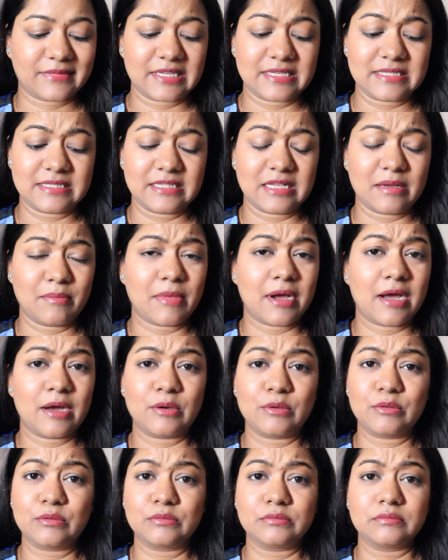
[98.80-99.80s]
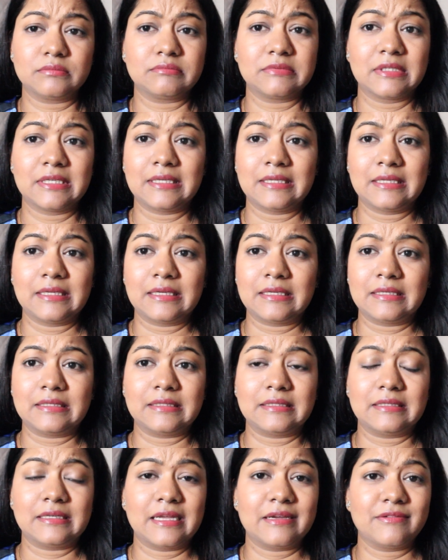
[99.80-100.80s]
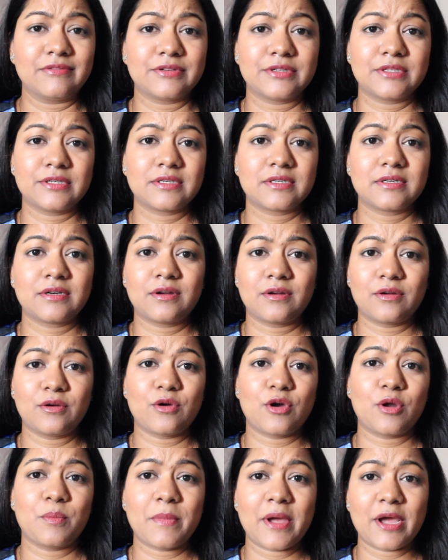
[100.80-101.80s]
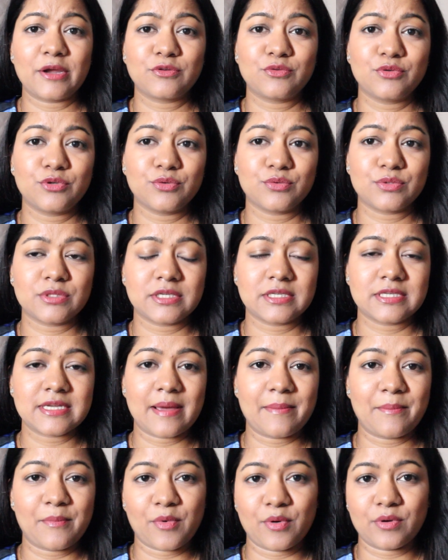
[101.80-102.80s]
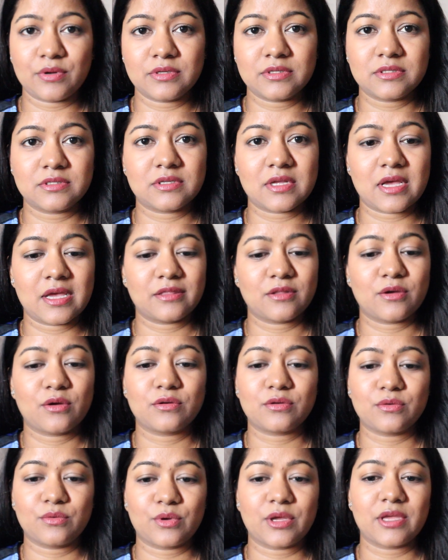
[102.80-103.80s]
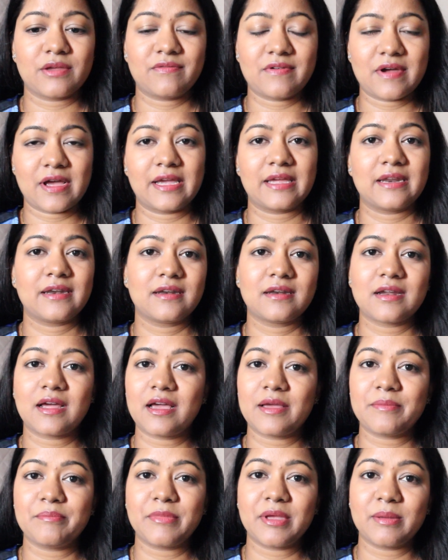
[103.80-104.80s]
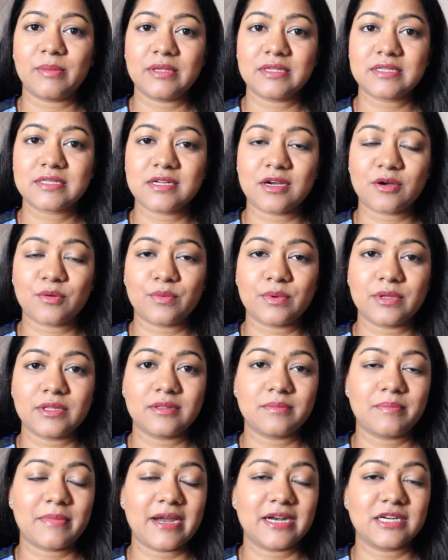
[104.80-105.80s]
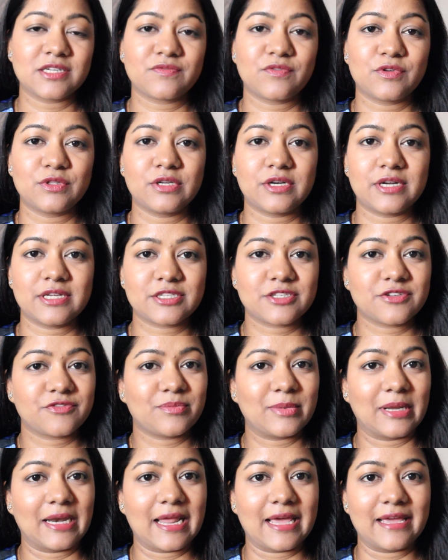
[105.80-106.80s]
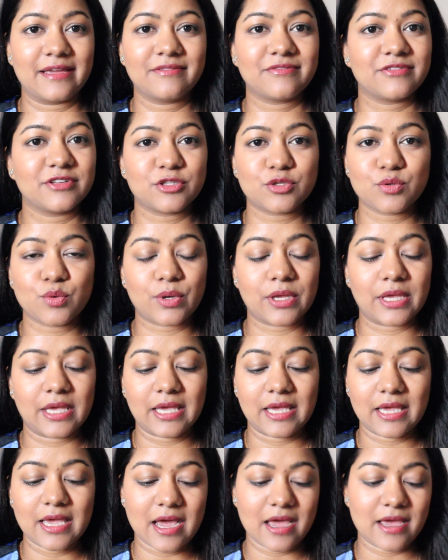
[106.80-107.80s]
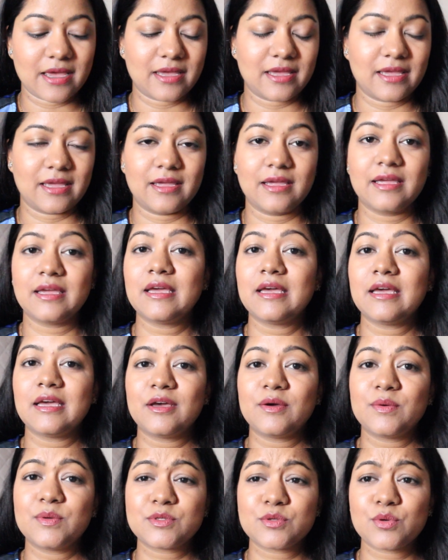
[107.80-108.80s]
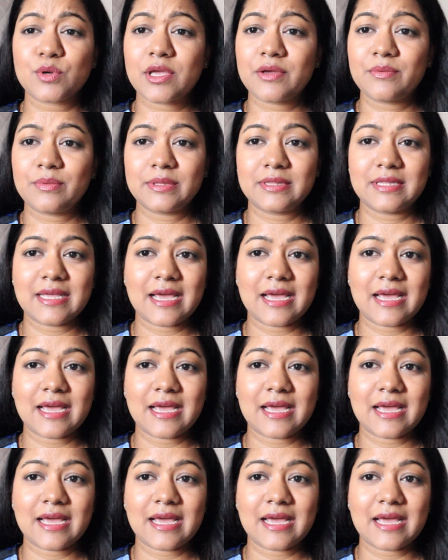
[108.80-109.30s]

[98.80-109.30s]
somehow never got back to using tampons. I thought, okay, fine, I'm maybe stuck with pads for the rest of my life. It's okay. I was okay with